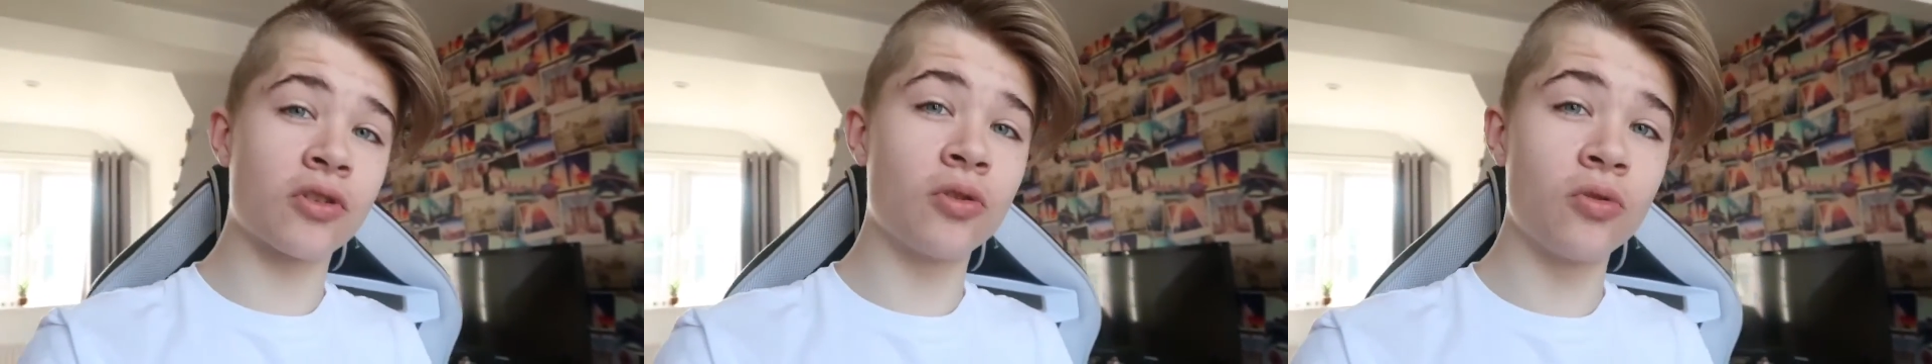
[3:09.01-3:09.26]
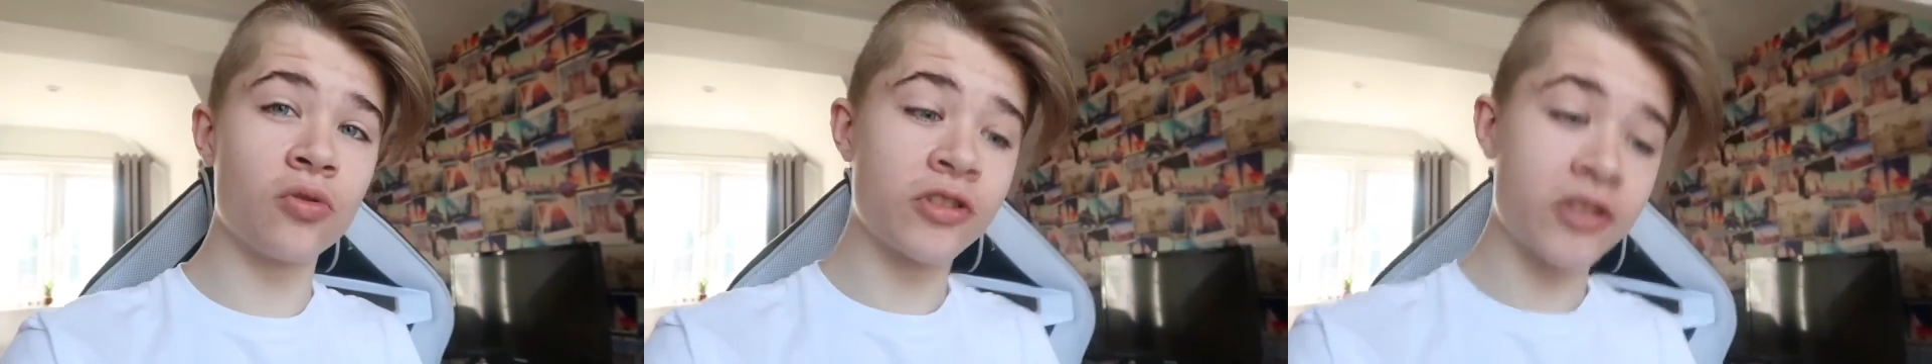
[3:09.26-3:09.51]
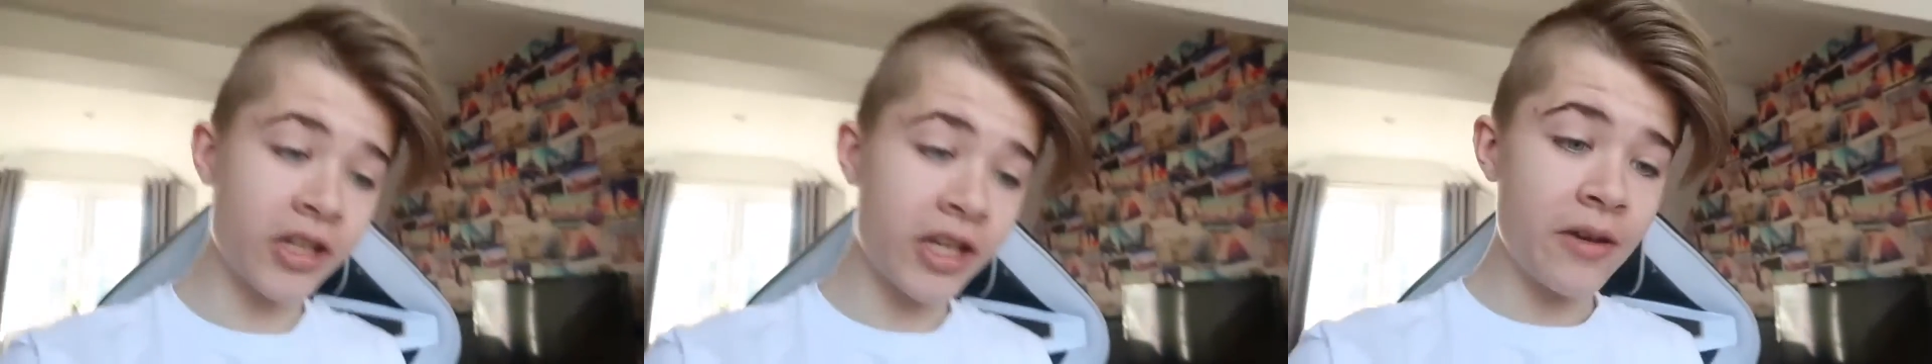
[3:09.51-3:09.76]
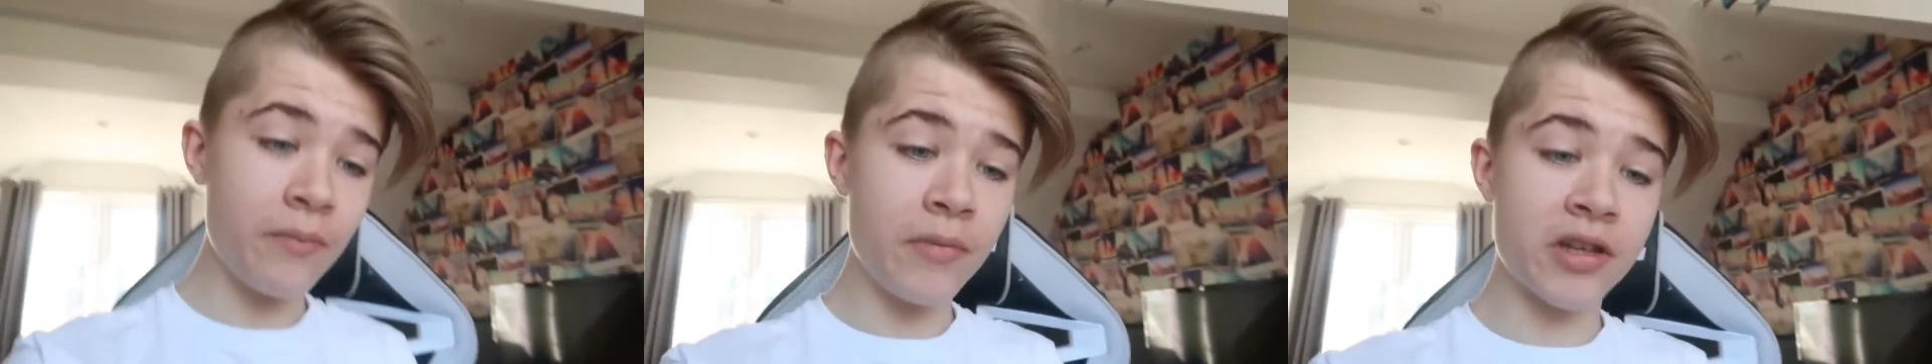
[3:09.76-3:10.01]
Calls
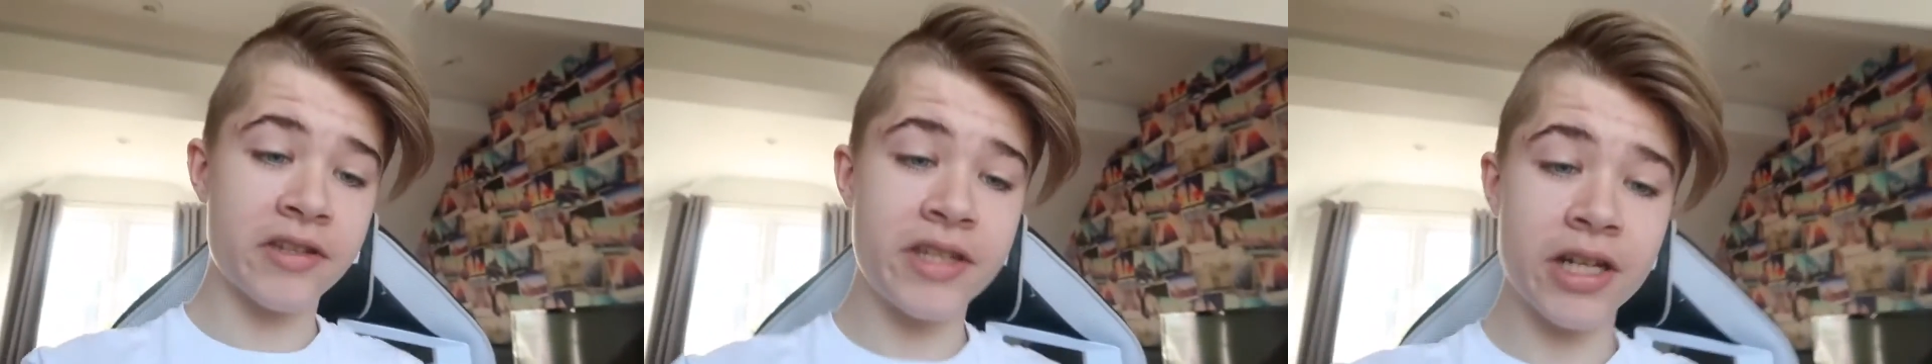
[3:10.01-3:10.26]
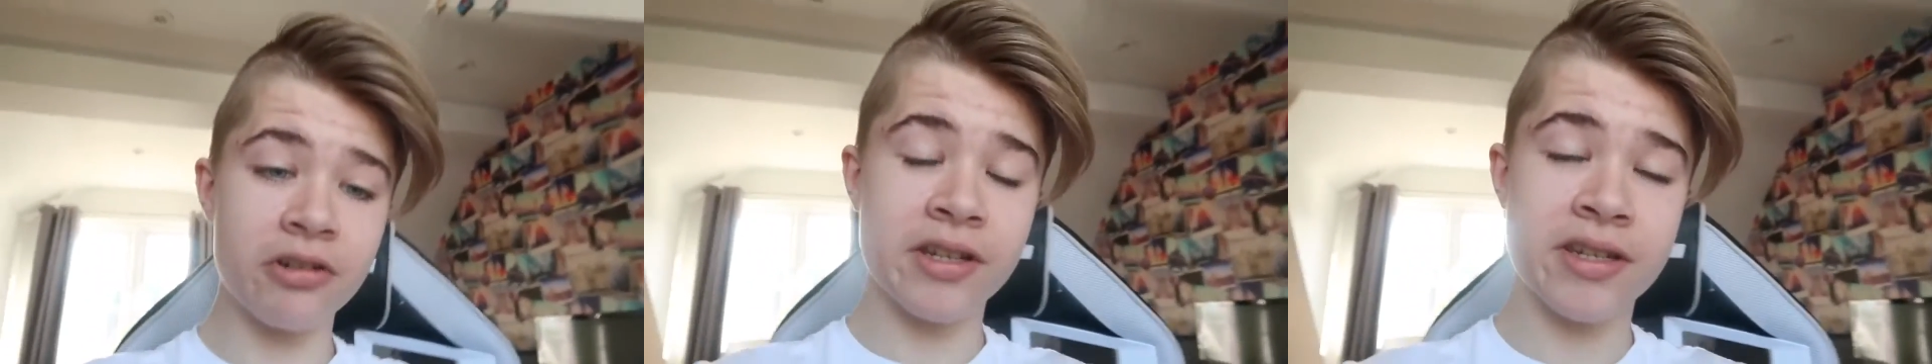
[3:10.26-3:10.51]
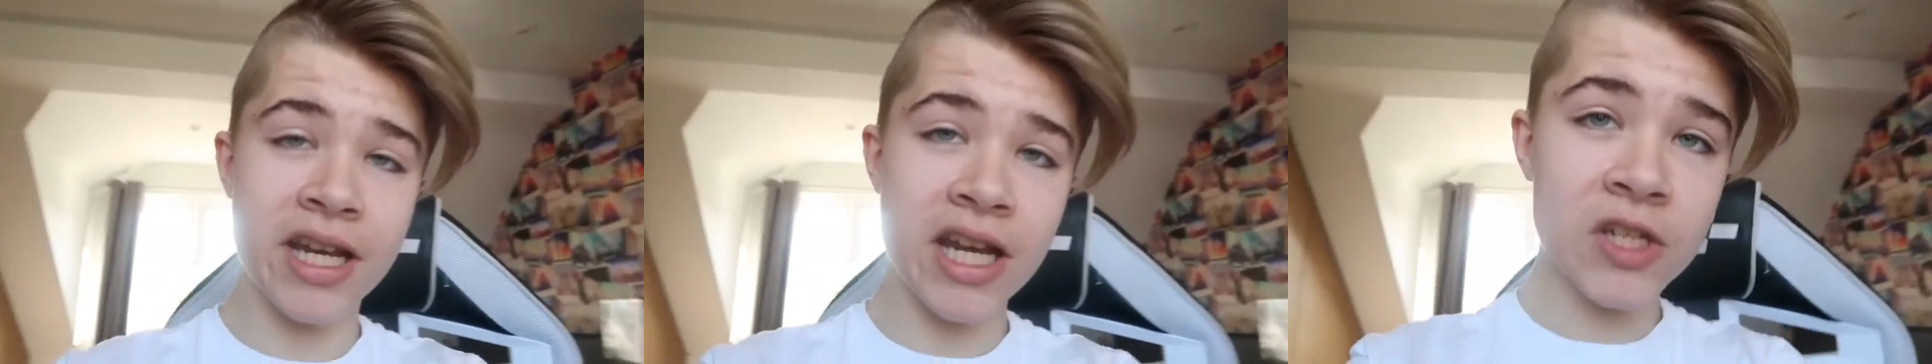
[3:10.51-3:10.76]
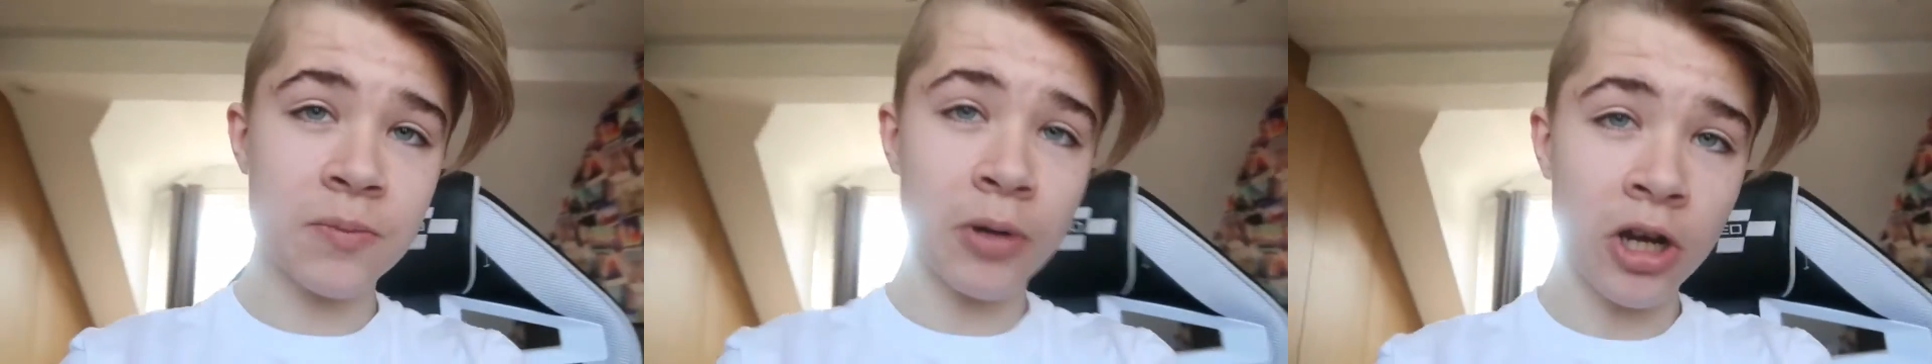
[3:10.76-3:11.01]
mysterious
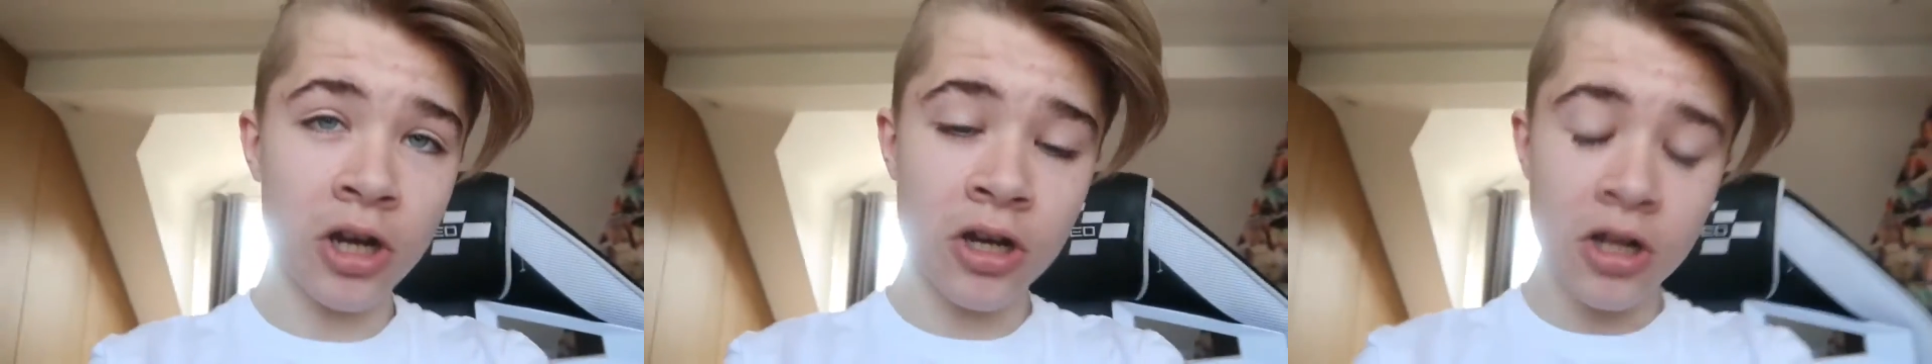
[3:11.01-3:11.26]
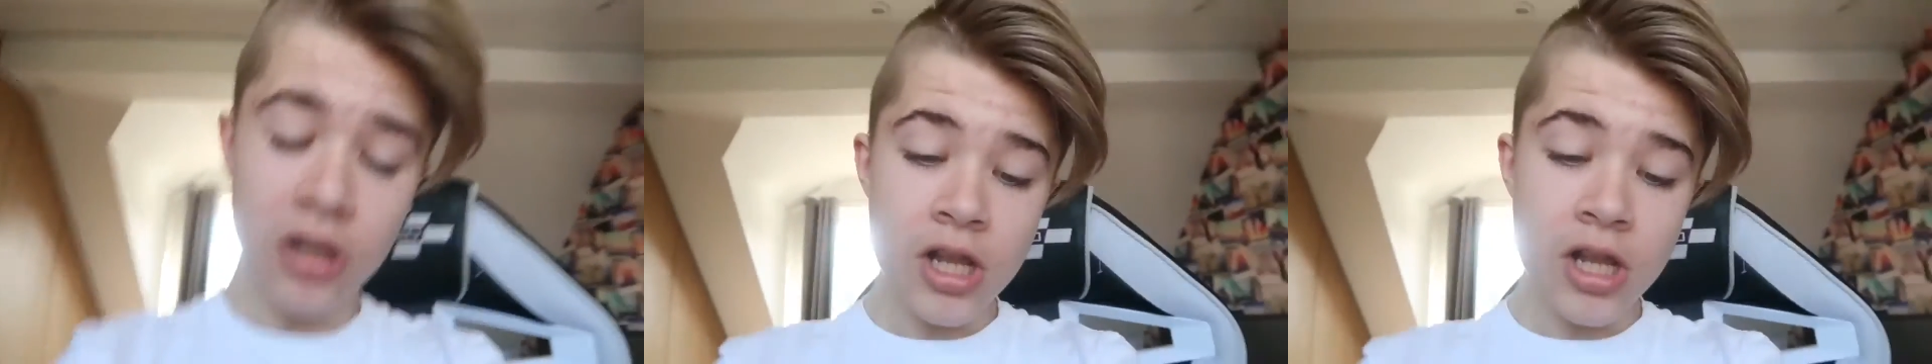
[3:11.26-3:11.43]
case part.